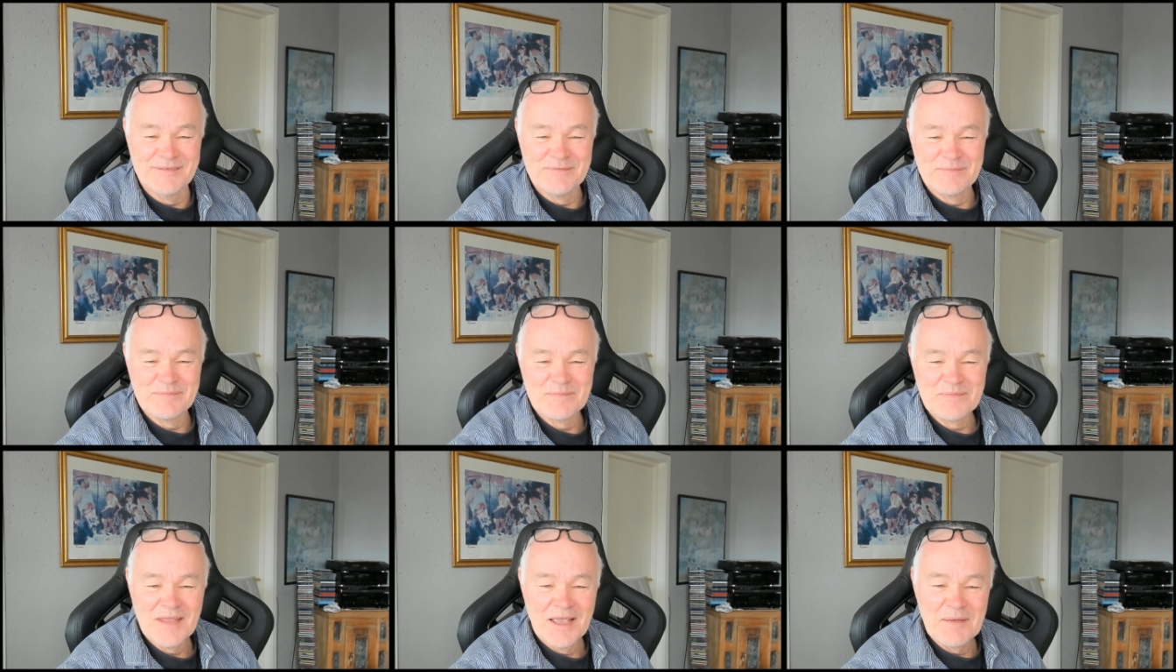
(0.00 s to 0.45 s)

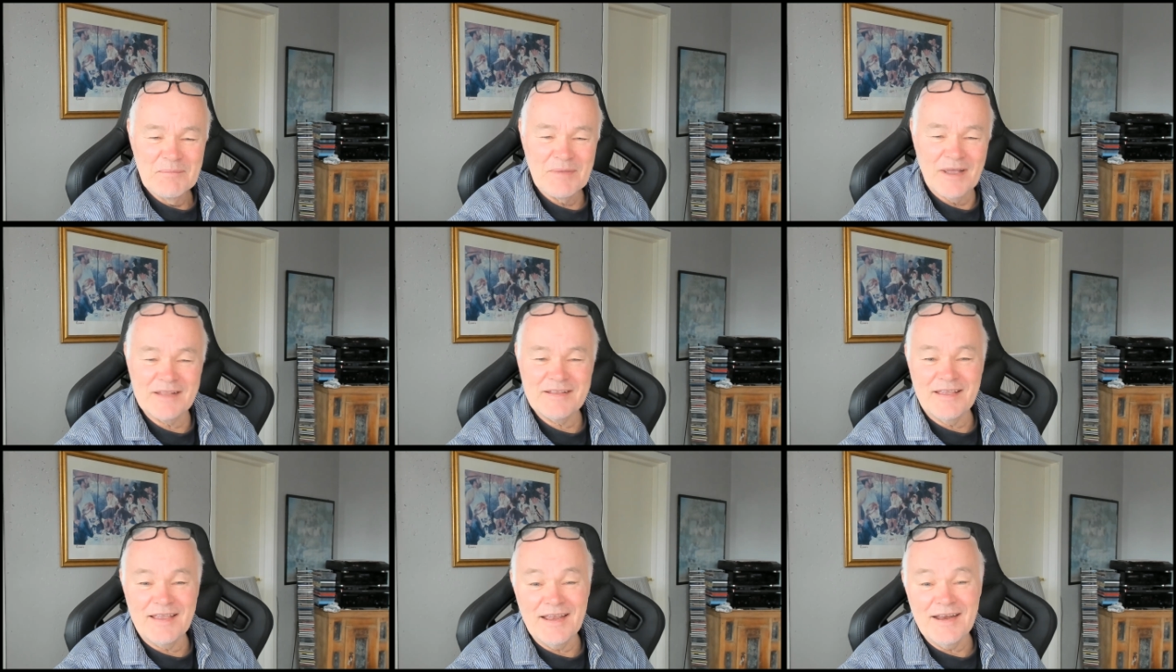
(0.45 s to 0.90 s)
But
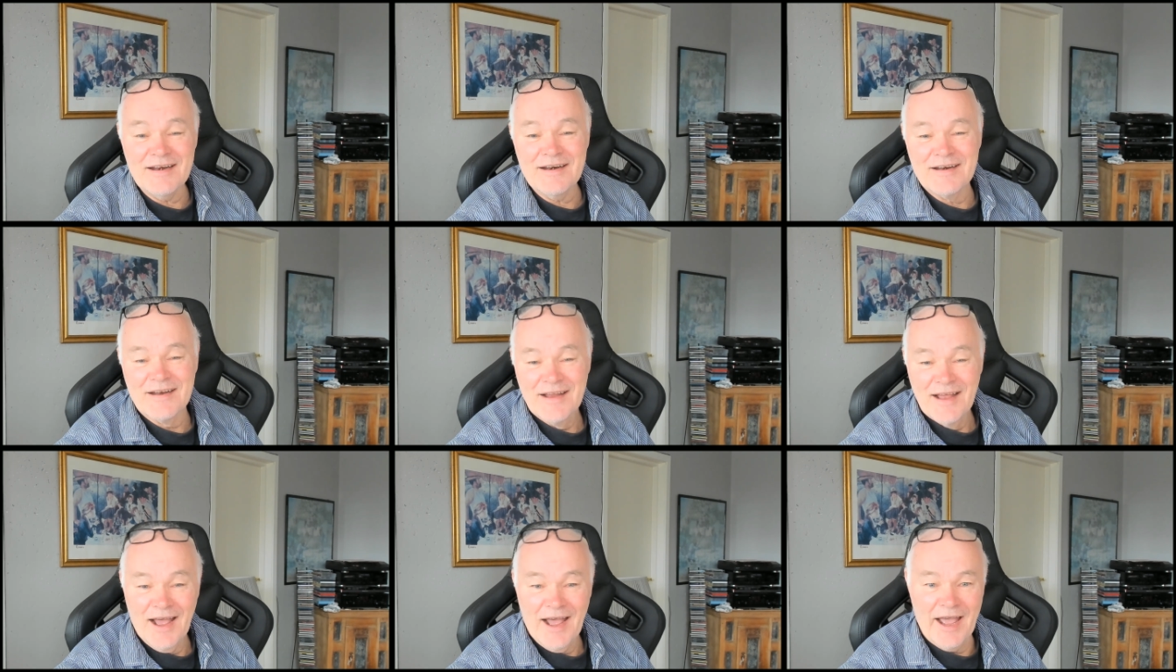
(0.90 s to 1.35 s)
here
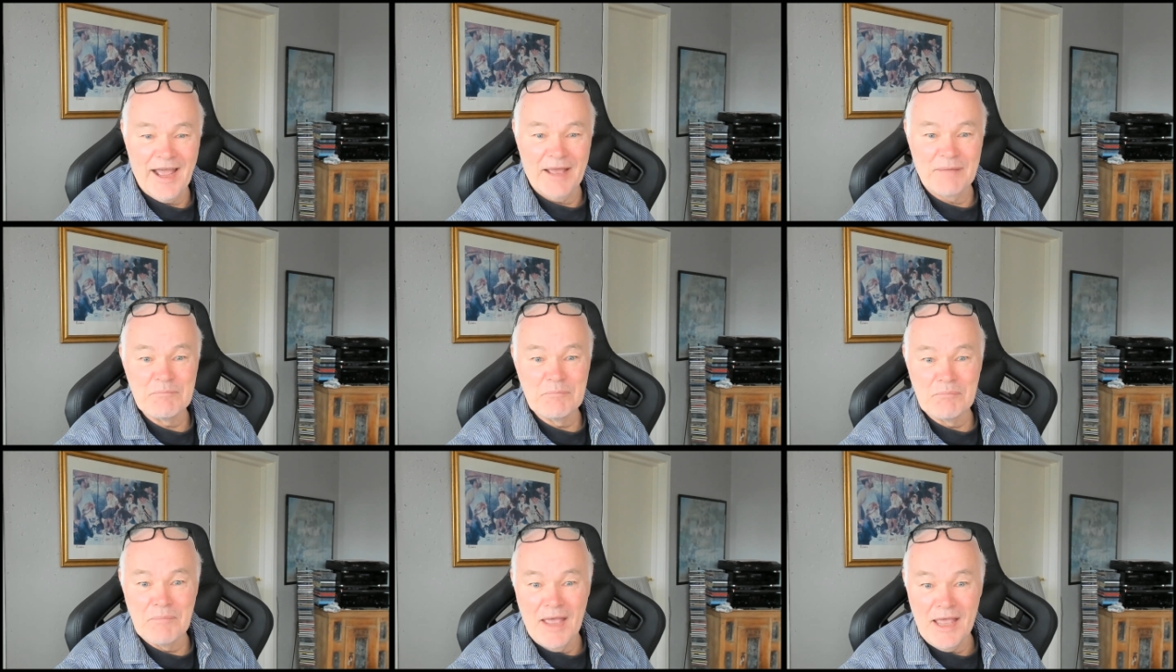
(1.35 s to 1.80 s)
I'm,
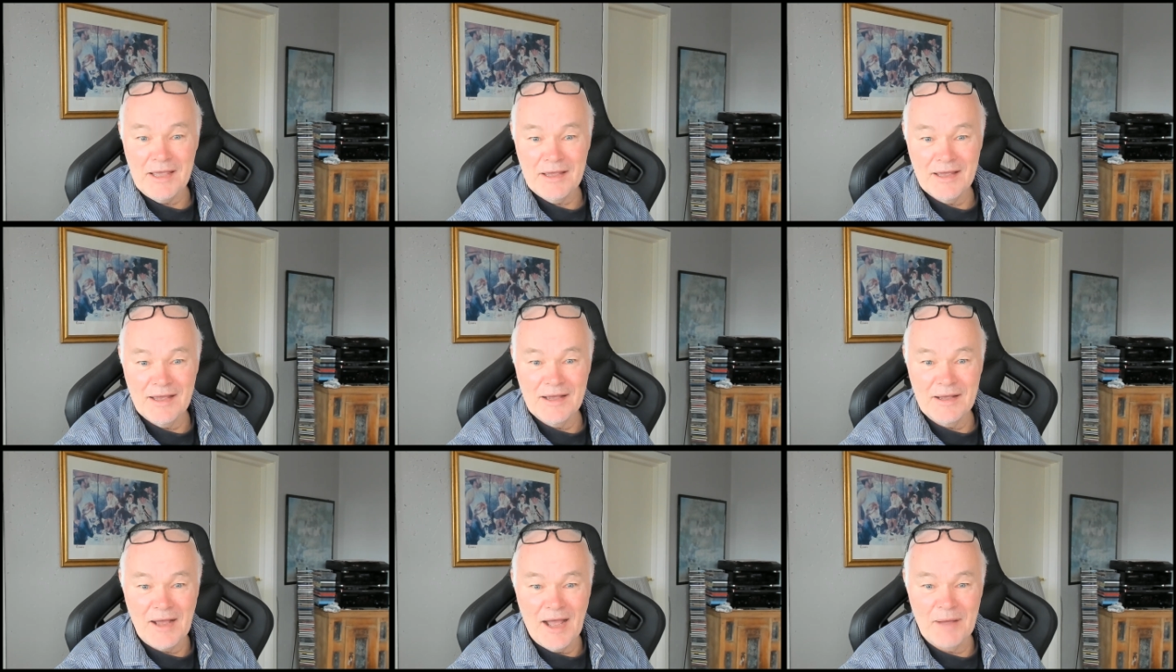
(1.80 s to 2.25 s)
ma-
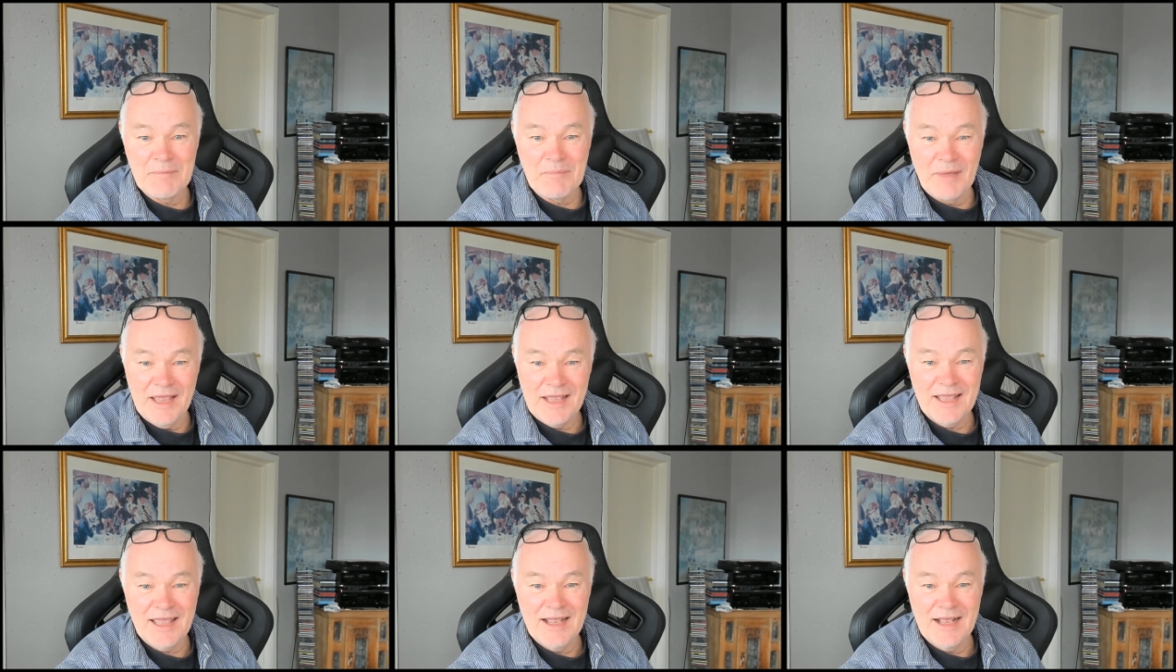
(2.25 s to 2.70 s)
I'm making
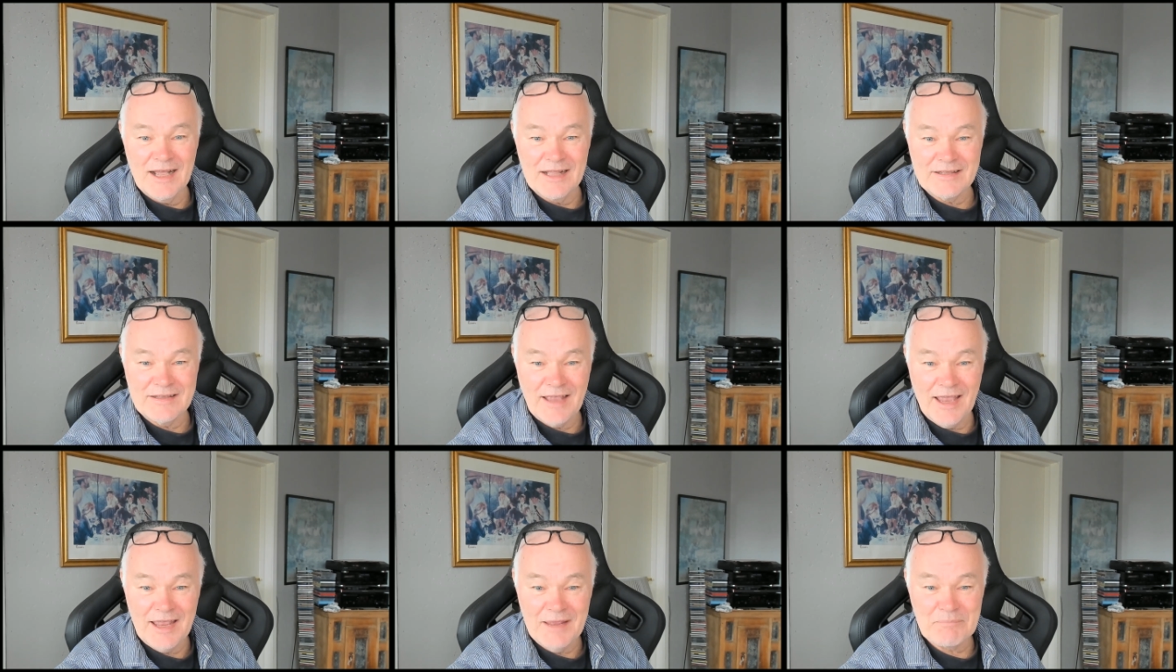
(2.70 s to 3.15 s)
a
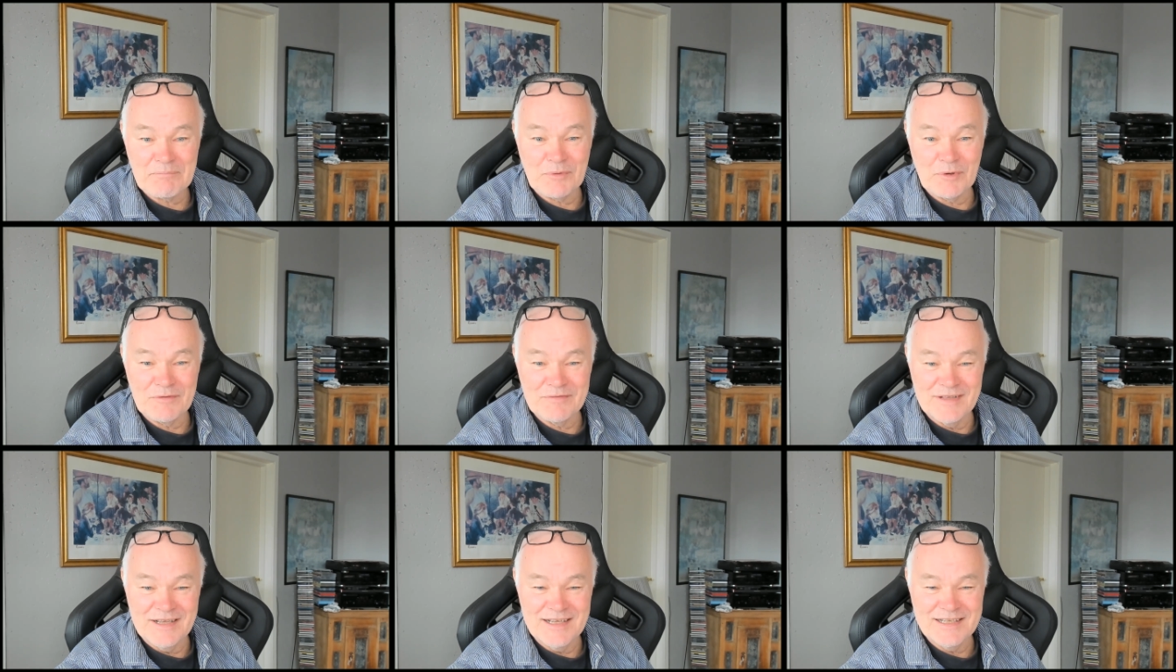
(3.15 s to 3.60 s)
tape of
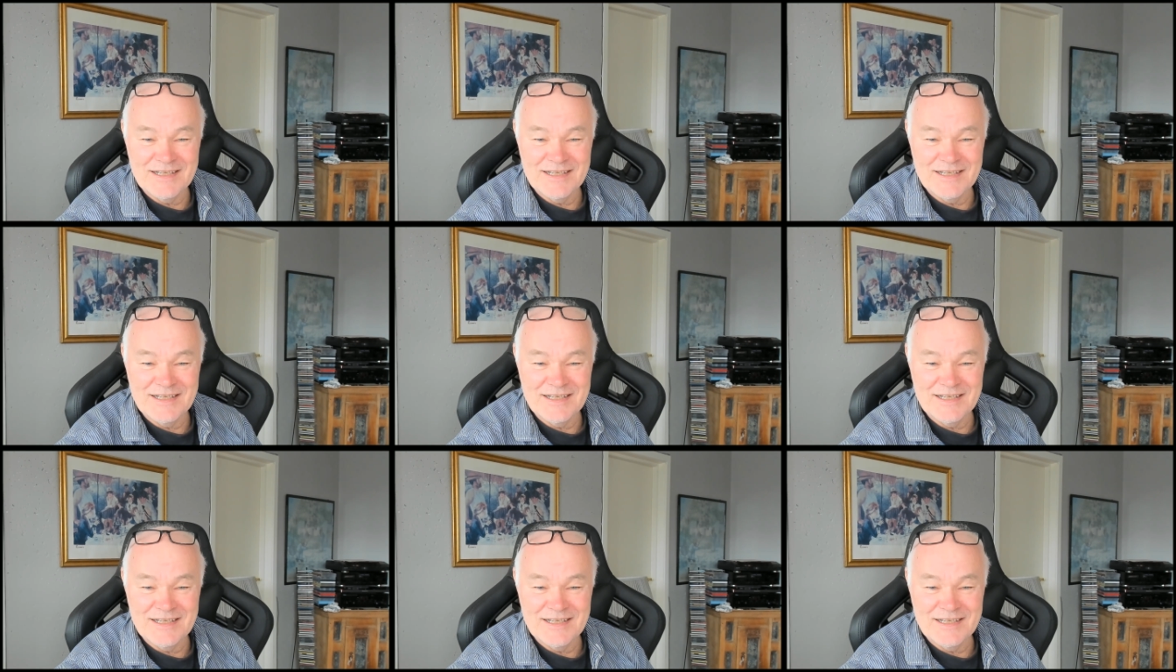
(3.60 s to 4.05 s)
this
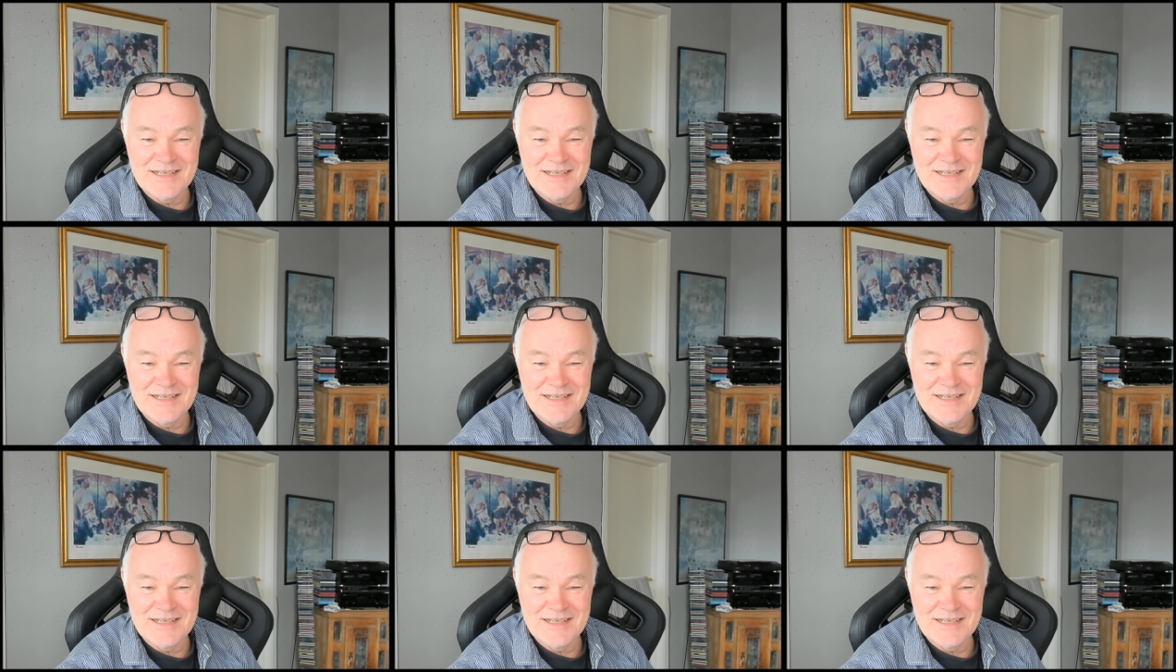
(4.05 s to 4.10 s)
uh,